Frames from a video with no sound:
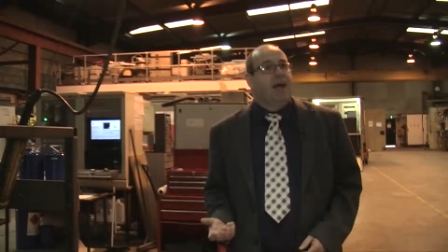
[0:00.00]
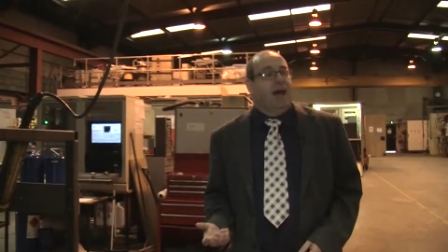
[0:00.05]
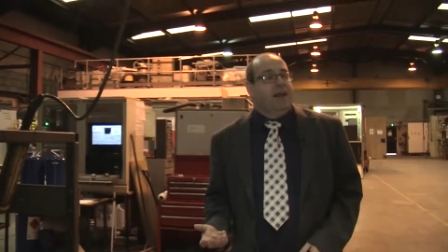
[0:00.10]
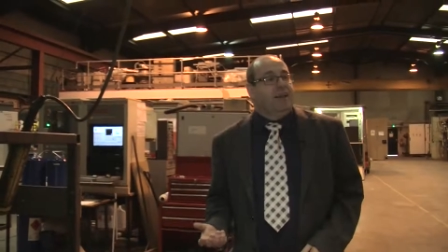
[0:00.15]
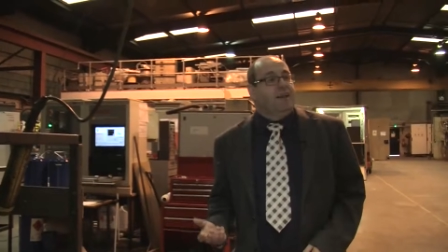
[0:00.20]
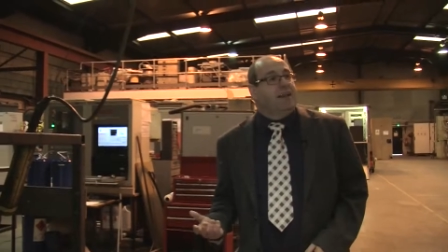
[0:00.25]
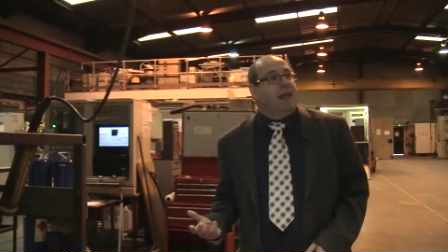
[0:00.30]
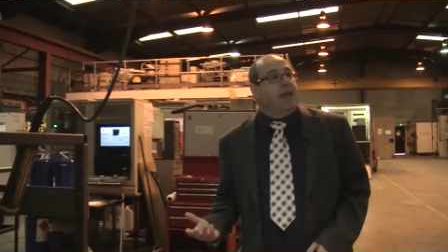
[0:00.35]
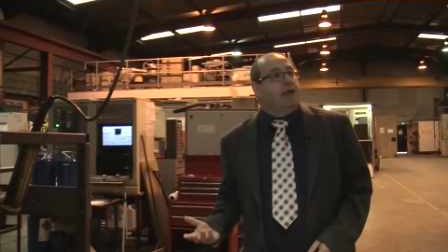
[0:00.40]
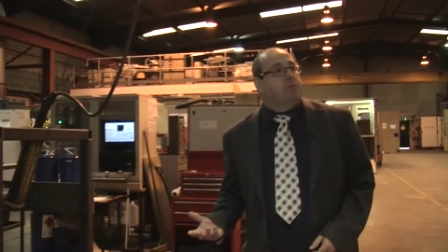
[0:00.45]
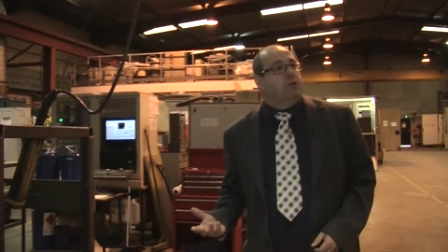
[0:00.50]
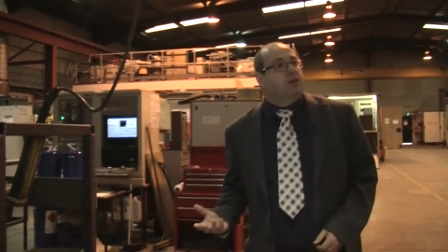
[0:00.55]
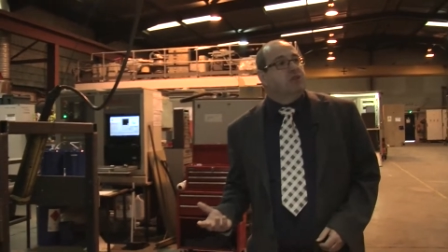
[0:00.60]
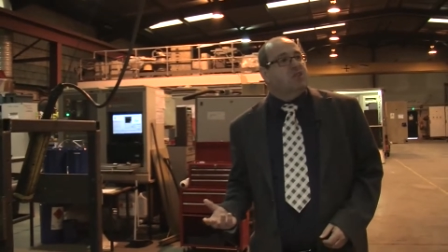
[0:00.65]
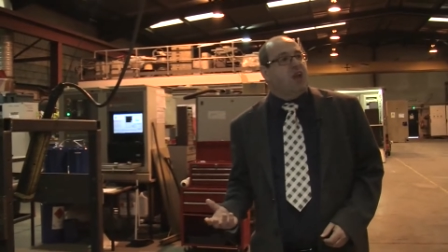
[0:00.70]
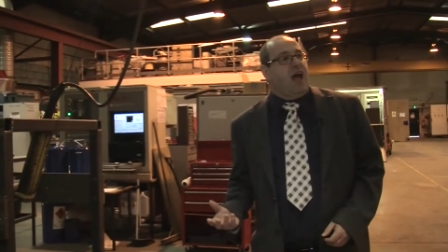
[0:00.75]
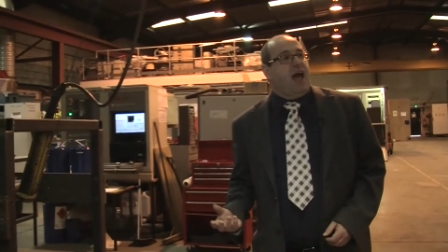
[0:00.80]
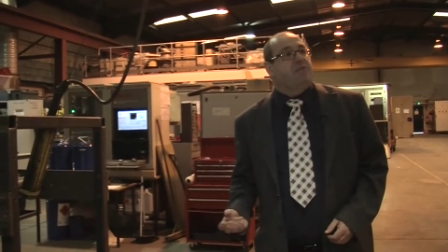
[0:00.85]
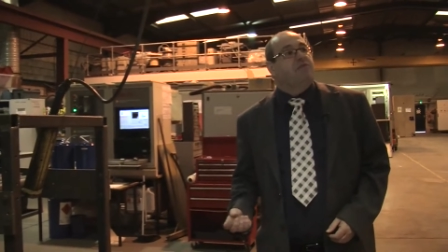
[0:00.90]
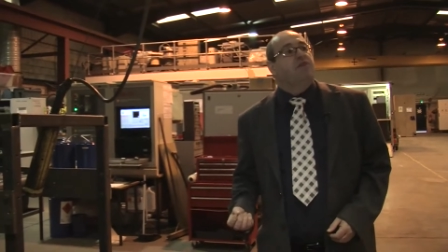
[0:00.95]
and enable us
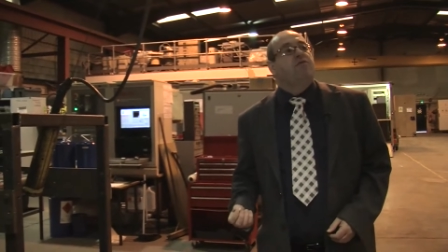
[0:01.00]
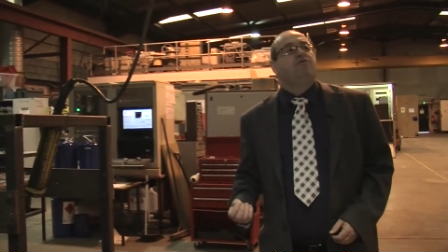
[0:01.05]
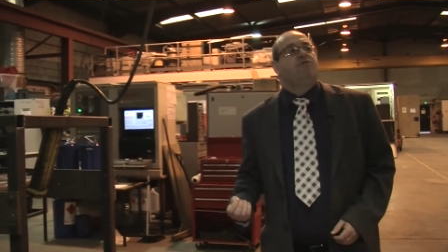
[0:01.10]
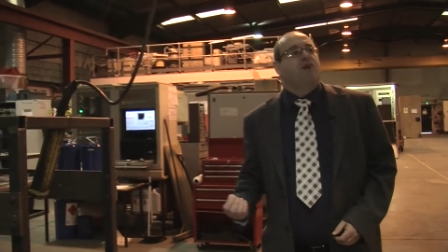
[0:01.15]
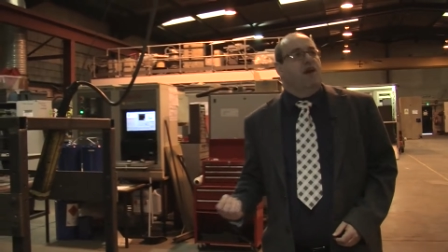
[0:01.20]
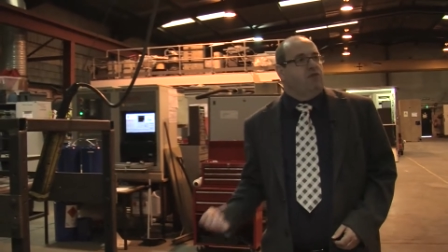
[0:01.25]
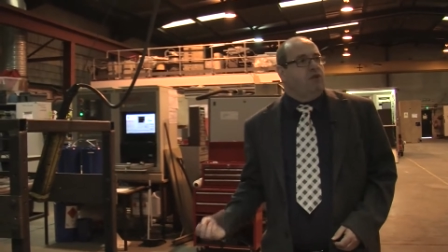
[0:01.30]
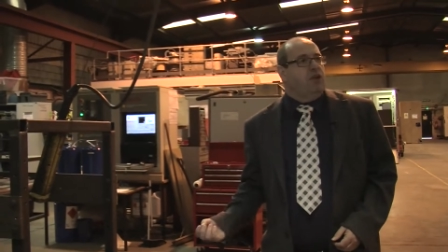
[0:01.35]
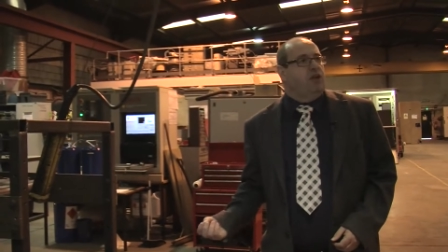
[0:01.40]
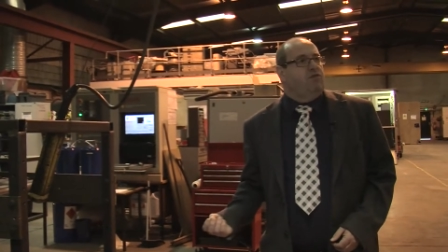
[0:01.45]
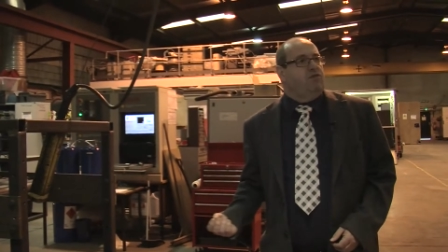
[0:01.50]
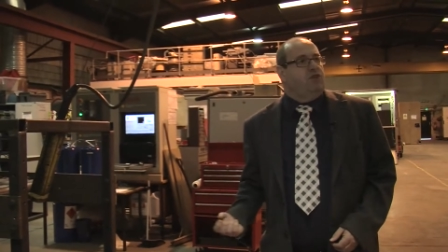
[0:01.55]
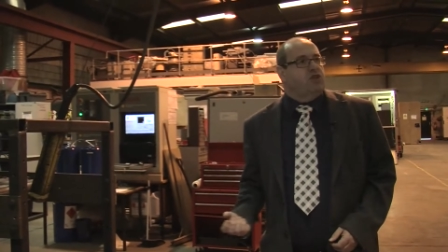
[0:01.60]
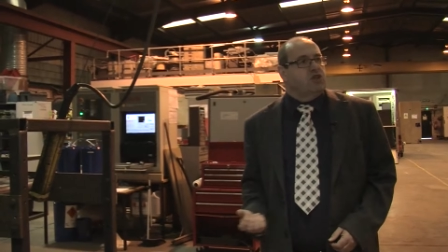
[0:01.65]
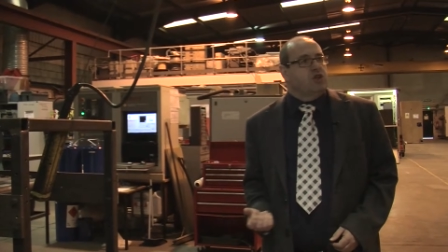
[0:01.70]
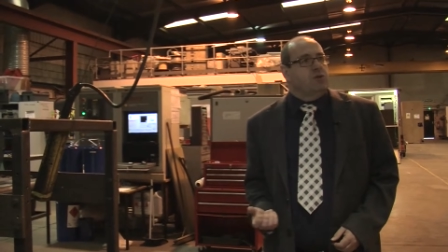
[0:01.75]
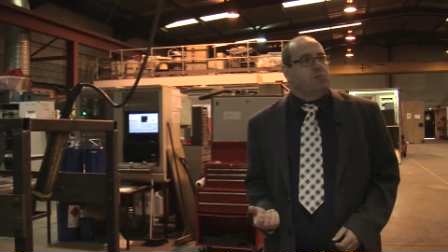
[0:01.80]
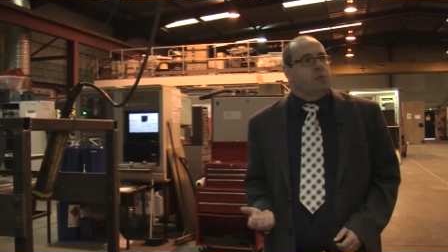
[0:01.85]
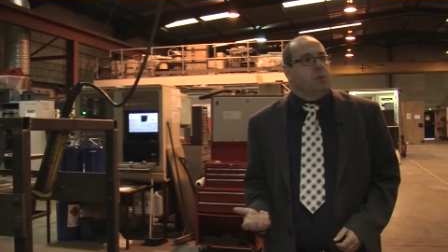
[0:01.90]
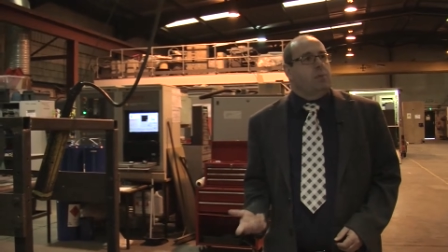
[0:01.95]
to have a very
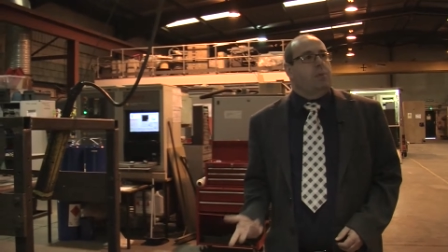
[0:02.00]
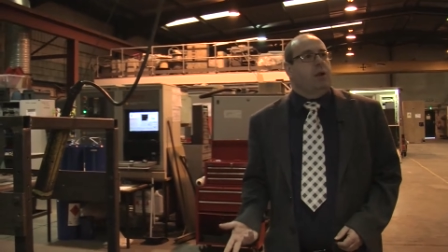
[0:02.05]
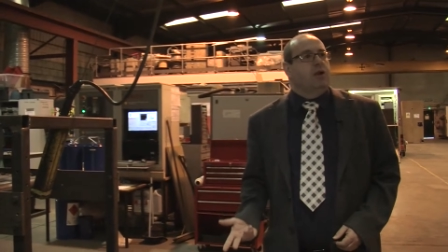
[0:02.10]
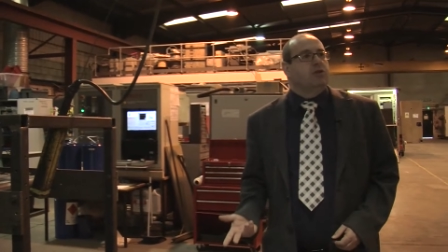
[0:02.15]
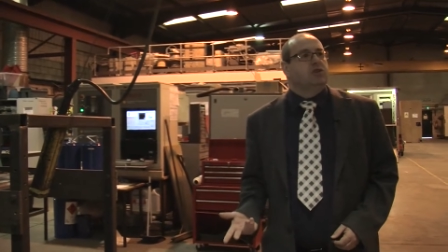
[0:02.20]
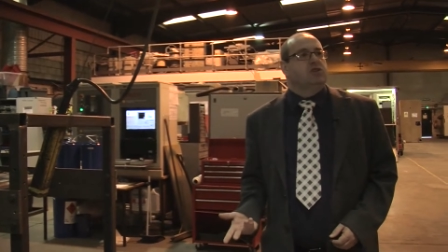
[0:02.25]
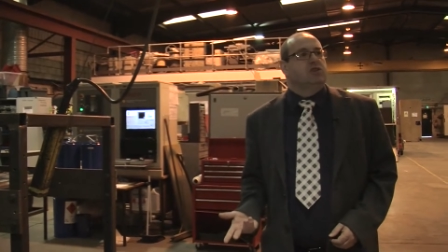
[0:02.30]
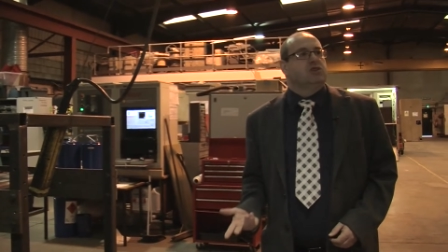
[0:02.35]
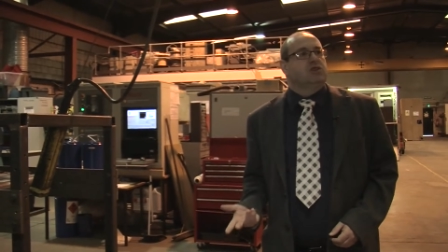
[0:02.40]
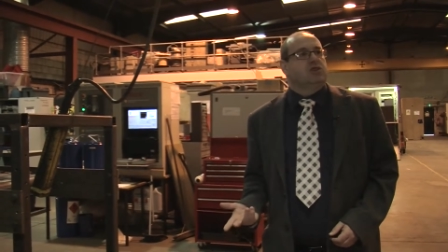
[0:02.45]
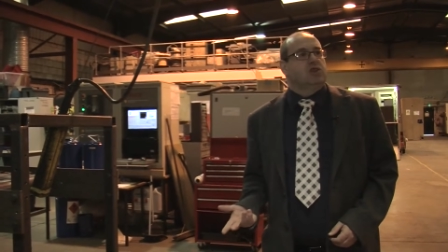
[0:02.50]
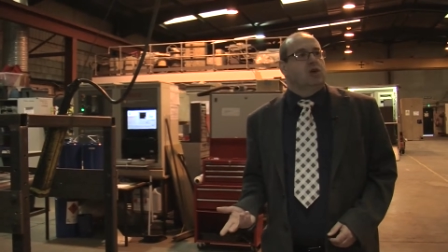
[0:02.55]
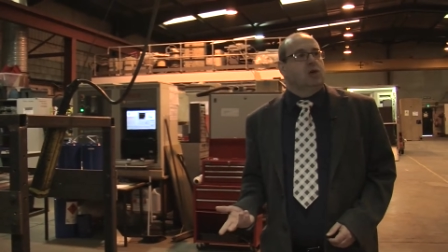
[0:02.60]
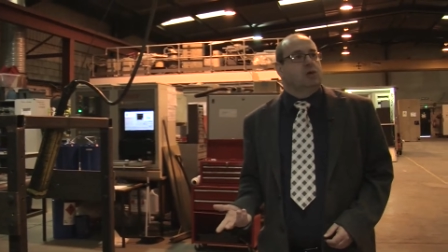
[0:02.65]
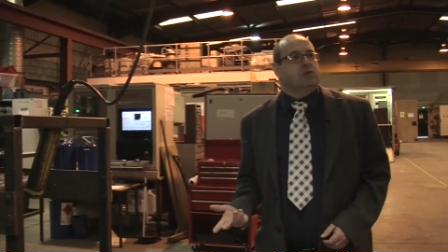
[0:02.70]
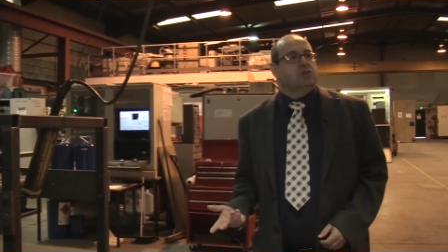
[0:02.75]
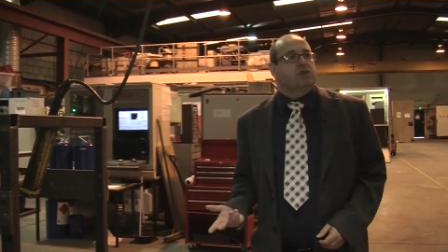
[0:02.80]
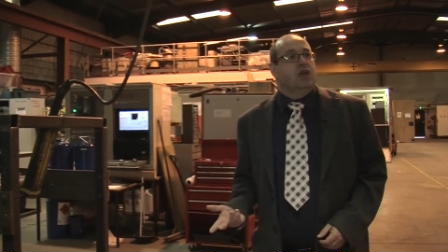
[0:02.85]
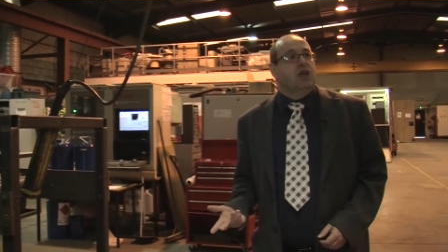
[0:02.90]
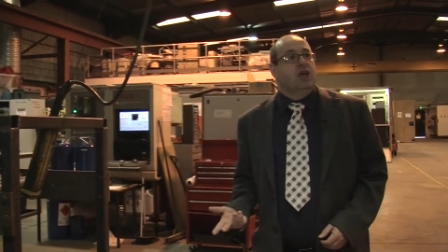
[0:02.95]
efficient propulsion
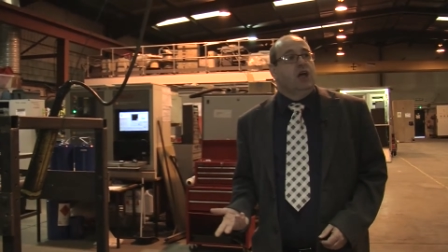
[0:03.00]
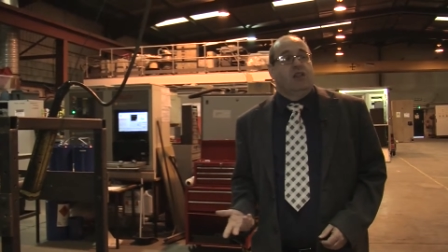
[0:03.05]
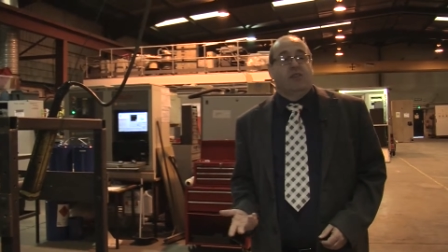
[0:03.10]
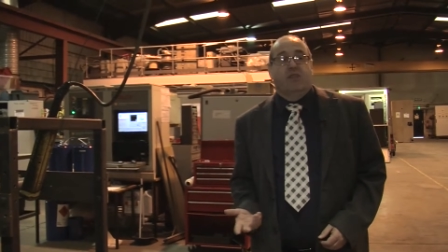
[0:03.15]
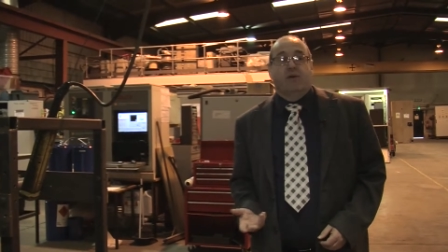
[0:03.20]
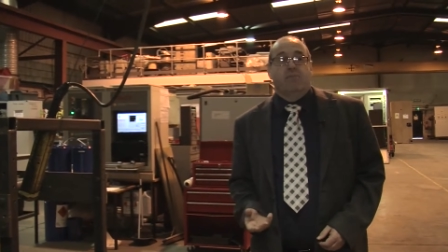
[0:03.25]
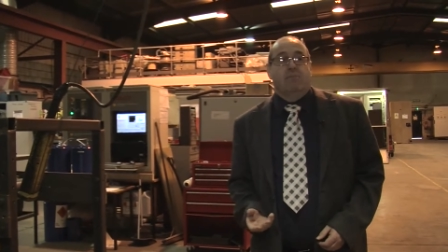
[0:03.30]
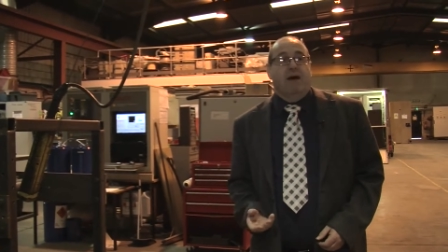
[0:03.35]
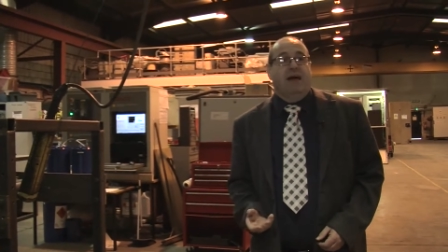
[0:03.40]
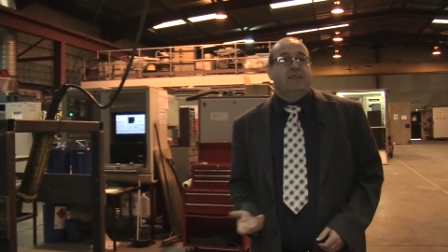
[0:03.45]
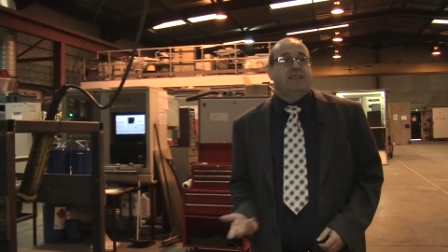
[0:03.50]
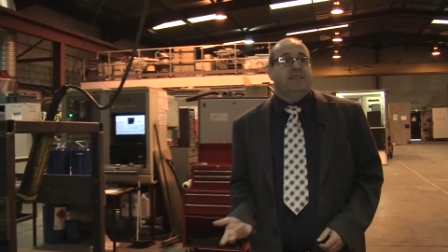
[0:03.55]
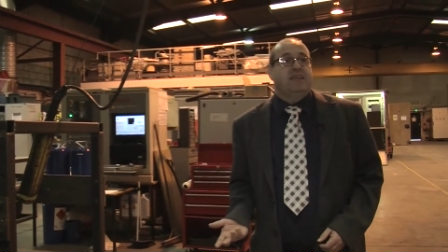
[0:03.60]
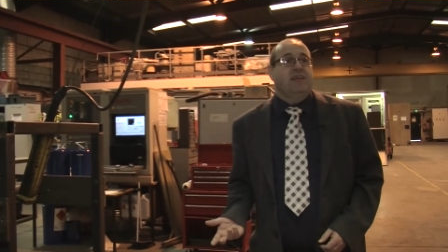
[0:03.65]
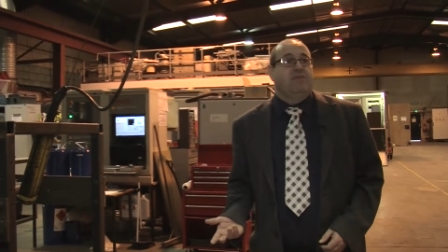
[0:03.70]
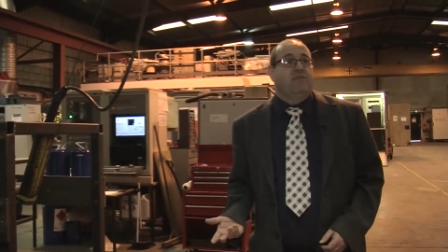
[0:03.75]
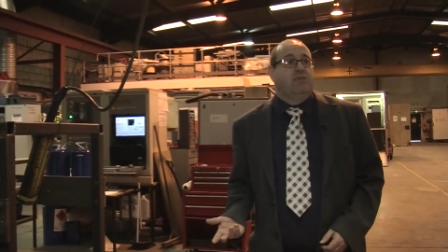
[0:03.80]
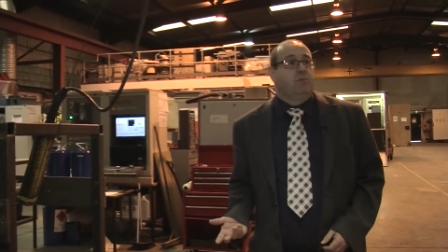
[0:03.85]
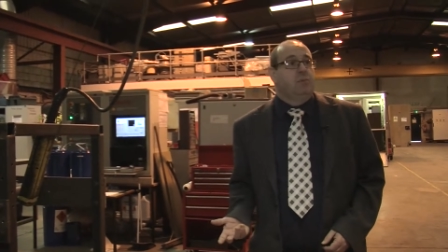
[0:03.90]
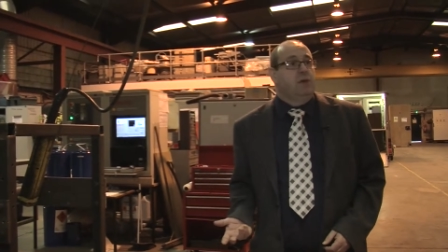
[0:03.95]
source that might
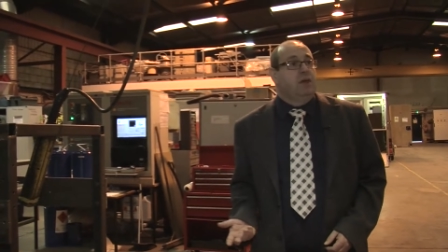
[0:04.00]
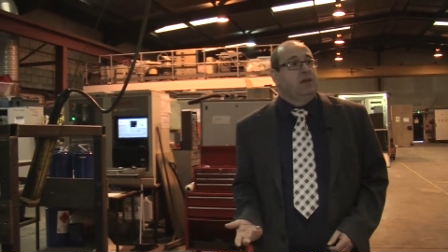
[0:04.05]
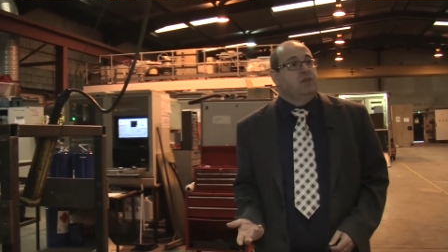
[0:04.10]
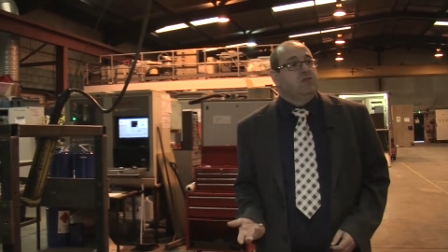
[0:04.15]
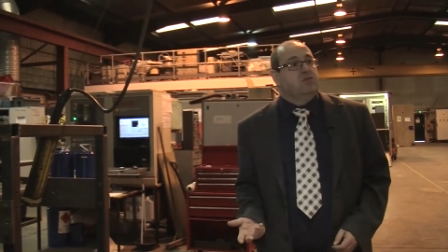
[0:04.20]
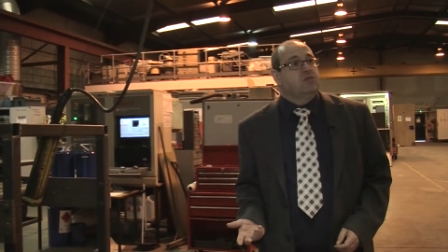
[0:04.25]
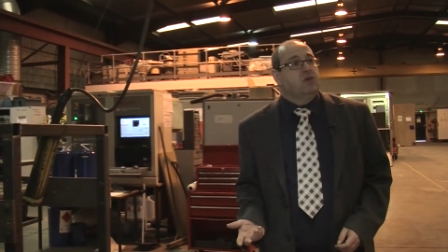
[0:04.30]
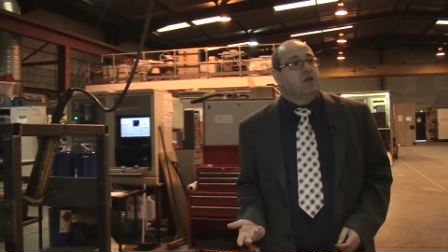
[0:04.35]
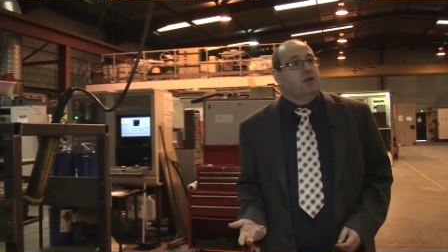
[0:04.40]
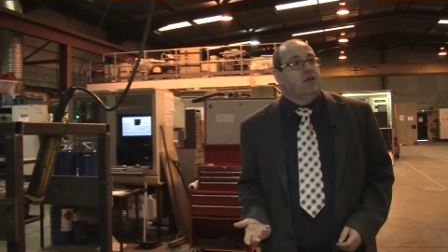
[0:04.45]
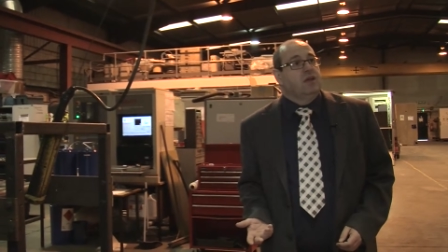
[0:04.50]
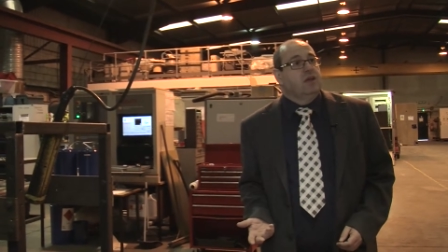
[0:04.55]
even be as,